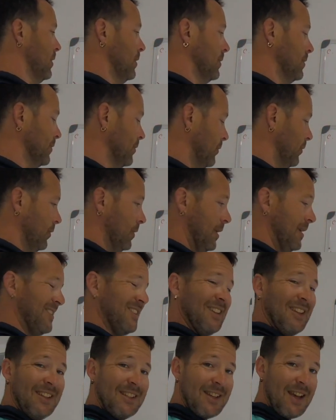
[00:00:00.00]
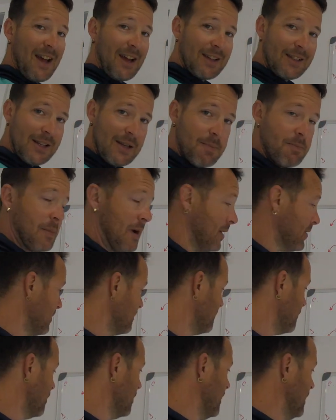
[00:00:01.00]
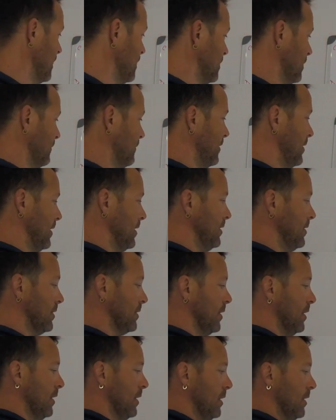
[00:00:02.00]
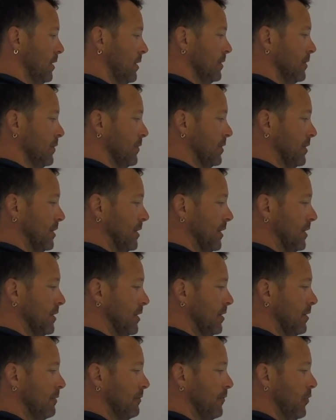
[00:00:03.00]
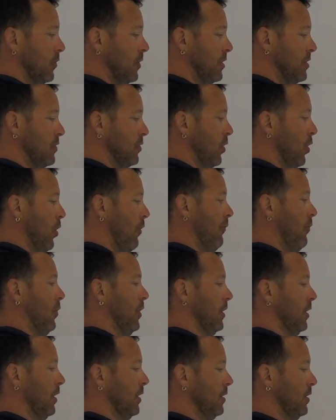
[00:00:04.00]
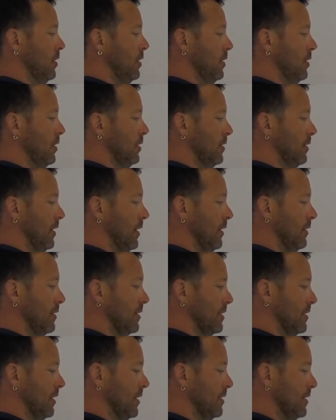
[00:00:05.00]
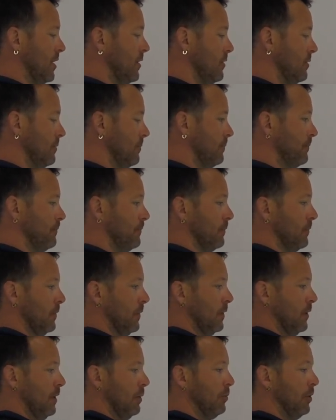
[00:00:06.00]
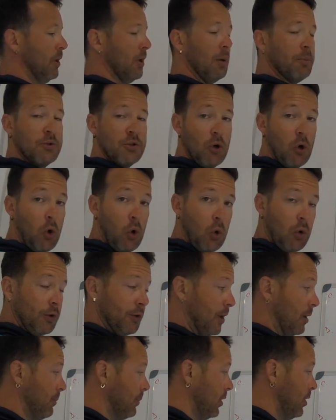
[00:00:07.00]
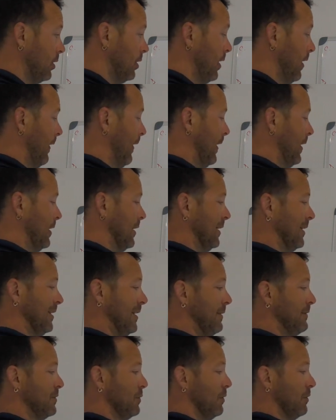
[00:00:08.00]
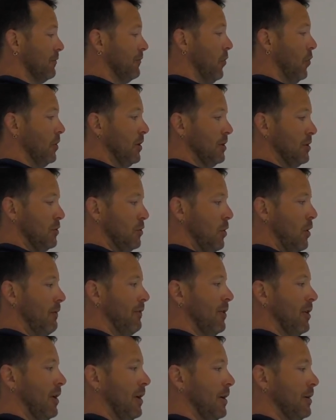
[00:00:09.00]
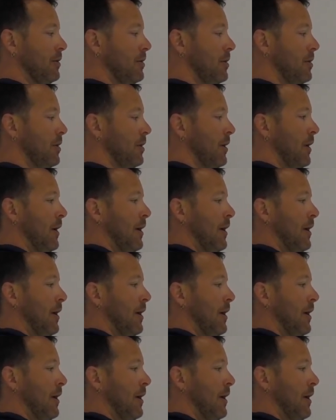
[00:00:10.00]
So it's the exact same method for each of these. So 642 over 100, take the 6 out, it becomes your whole number. It leaves you with 42 over 100.